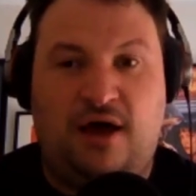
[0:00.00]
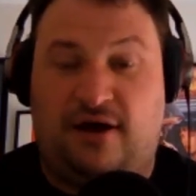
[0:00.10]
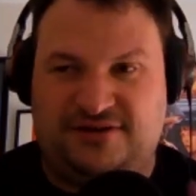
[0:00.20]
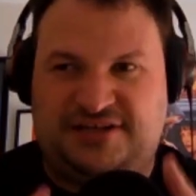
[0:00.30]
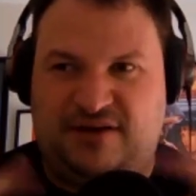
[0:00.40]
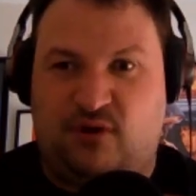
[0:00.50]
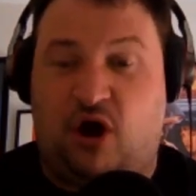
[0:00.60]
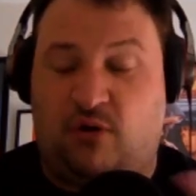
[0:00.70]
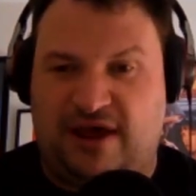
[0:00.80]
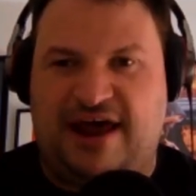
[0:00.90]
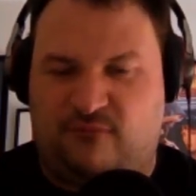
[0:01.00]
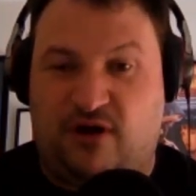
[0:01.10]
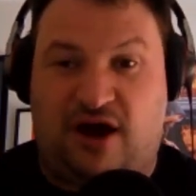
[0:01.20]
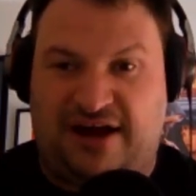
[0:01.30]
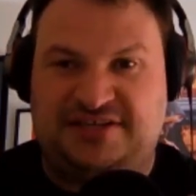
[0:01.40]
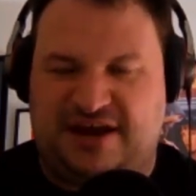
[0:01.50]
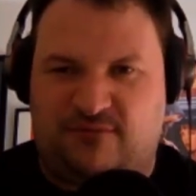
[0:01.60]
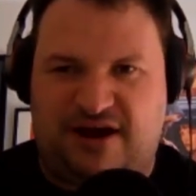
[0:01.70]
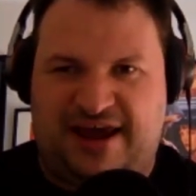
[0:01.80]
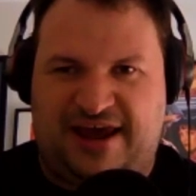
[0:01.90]
I'll tell you where I'll get at, where I see it
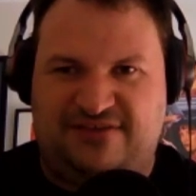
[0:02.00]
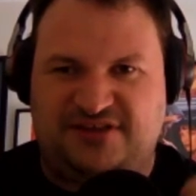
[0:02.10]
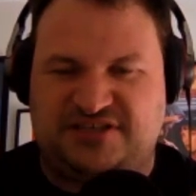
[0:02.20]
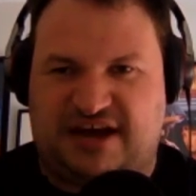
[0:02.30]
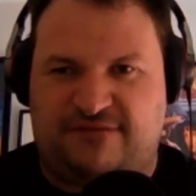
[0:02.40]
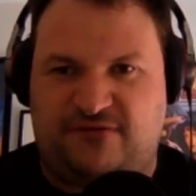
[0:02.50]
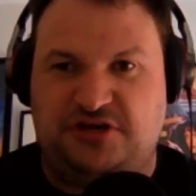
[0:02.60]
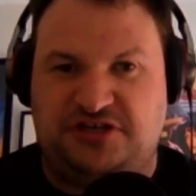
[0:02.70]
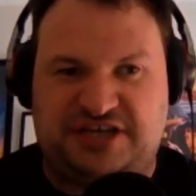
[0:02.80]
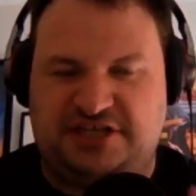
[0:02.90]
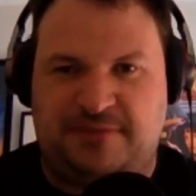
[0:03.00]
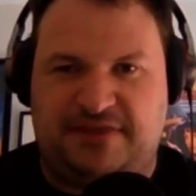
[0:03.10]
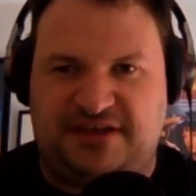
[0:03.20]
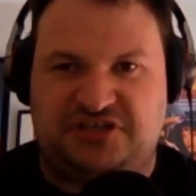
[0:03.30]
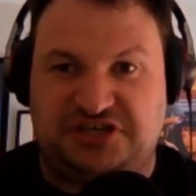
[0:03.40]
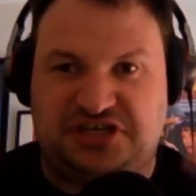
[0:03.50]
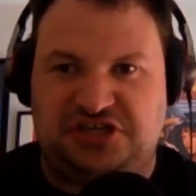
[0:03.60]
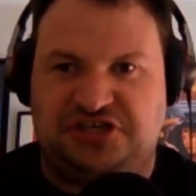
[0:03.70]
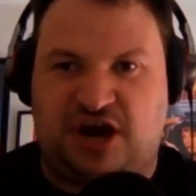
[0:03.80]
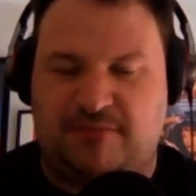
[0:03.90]
when I hear this stuff. If you just said to me this and
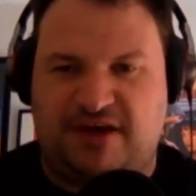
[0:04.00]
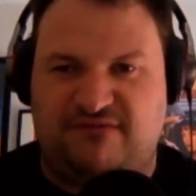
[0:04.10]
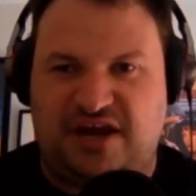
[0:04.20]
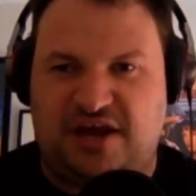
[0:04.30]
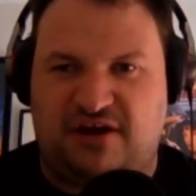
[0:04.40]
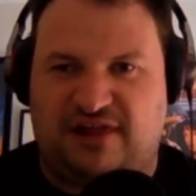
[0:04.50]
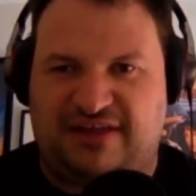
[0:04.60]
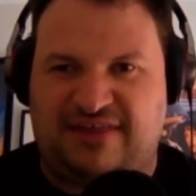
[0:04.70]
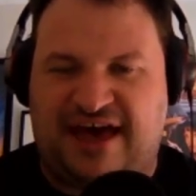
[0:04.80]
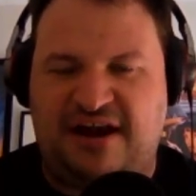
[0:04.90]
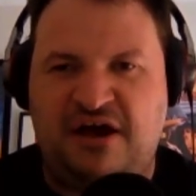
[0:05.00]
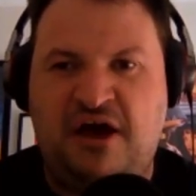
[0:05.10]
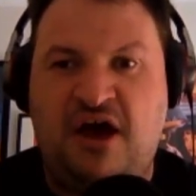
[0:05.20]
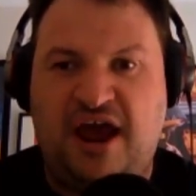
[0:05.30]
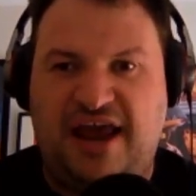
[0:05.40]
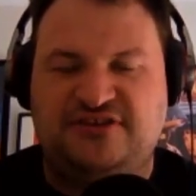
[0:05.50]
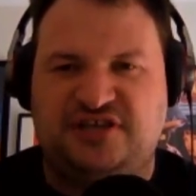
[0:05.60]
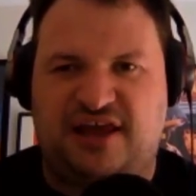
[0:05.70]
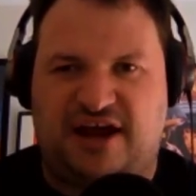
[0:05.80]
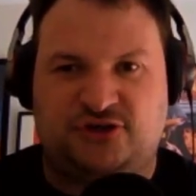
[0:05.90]
didn't show me a video like that,
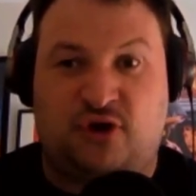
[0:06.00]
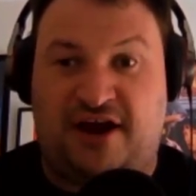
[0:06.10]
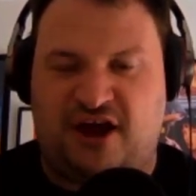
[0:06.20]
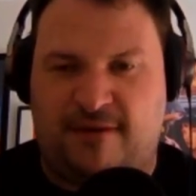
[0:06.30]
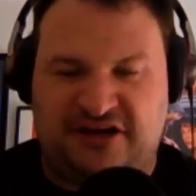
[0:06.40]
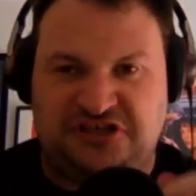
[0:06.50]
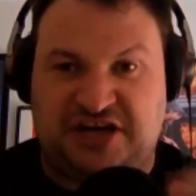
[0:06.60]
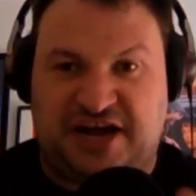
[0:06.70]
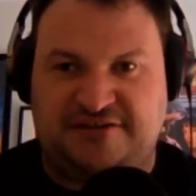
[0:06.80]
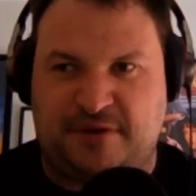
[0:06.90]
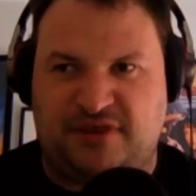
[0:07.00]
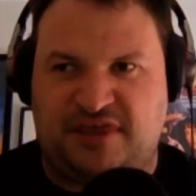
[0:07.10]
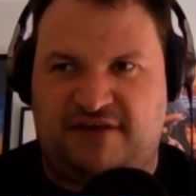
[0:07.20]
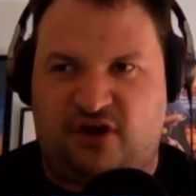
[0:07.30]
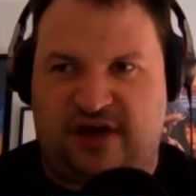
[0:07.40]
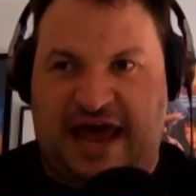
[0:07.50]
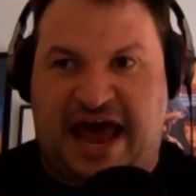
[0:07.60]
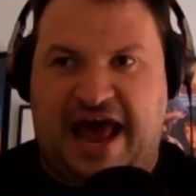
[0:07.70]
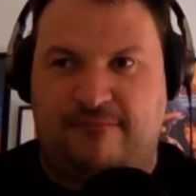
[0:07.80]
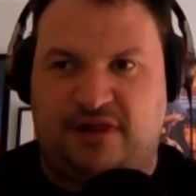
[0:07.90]
instantly I try and go back to Shakespeare. We think of, okay,
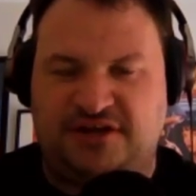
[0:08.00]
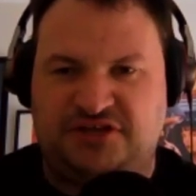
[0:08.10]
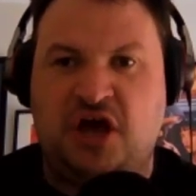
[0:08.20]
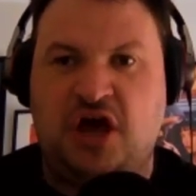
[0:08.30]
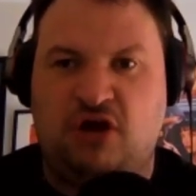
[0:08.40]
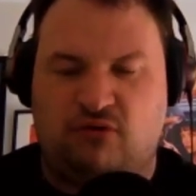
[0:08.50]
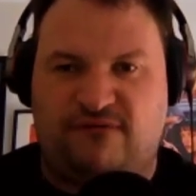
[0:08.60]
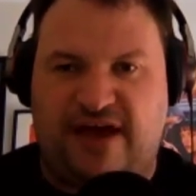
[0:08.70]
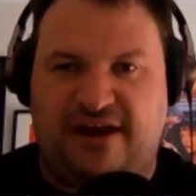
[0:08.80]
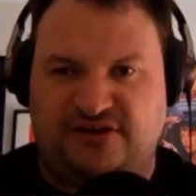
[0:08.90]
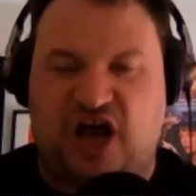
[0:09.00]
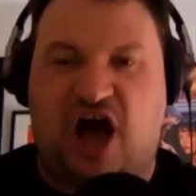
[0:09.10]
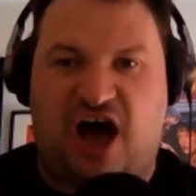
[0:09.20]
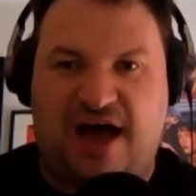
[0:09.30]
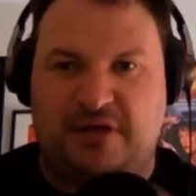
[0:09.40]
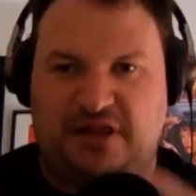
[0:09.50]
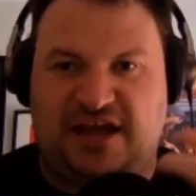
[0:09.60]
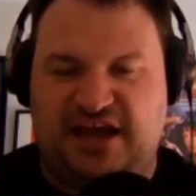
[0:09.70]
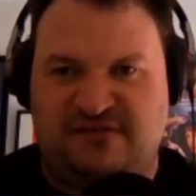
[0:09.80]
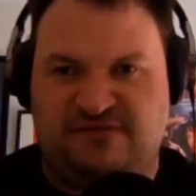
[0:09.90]
Hamlet, revenge. I
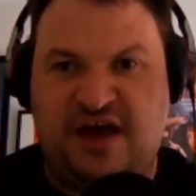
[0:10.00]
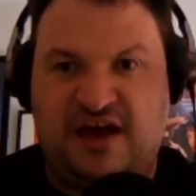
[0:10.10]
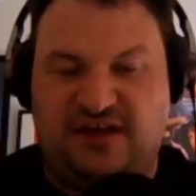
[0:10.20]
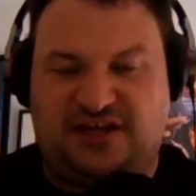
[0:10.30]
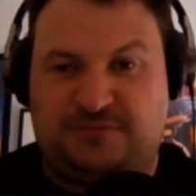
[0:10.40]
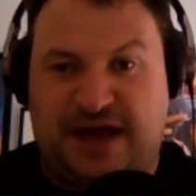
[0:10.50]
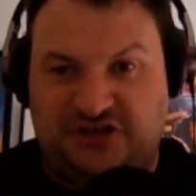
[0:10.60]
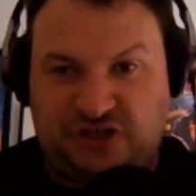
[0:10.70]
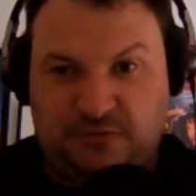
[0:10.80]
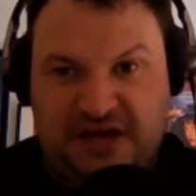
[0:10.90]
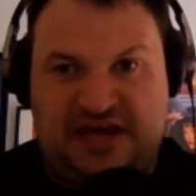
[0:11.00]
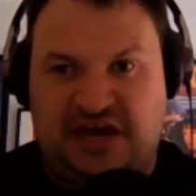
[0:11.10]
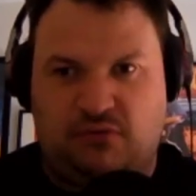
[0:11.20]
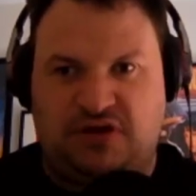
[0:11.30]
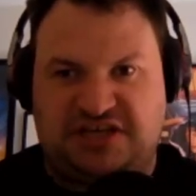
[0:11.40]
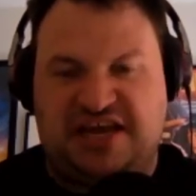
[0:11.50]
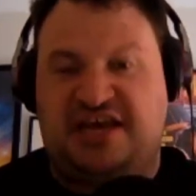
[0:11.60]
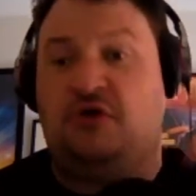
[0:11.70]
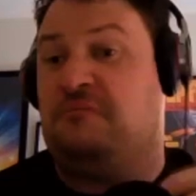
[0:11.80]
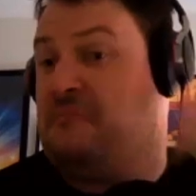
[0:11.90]
believe this man should be killed because he
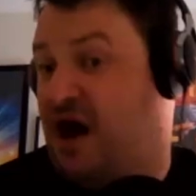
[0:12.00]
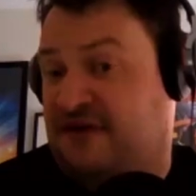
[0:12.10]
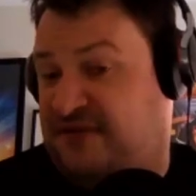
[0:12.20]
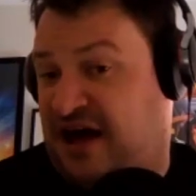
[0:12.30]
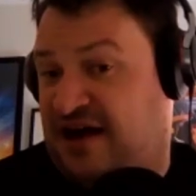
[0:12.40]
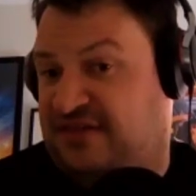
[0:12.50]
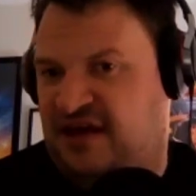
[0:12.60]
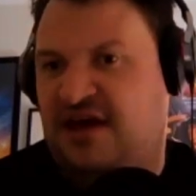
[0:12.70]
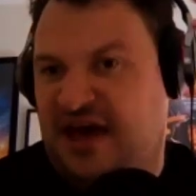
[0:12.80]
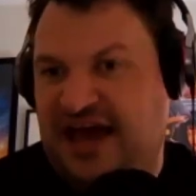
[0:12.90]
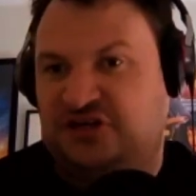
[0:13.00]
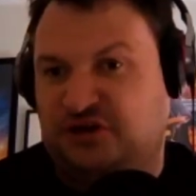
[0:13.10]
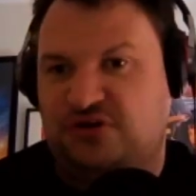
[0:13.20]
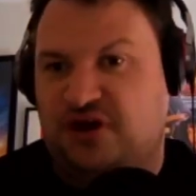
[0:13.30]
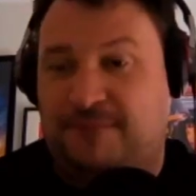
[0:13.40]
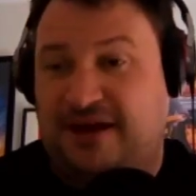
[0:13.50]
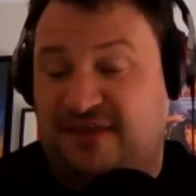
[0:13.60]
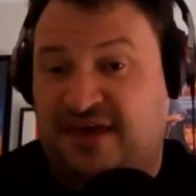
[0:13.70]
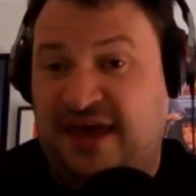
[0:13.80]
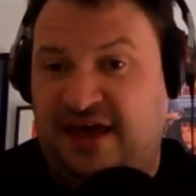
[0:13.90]
killed my father. He should not be
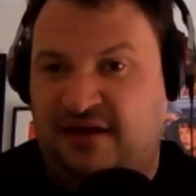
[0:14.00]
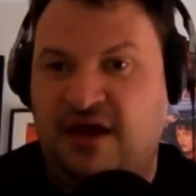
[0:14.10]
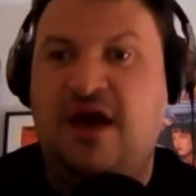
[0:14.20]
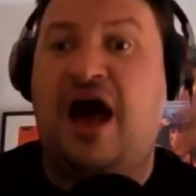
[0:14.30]
the king.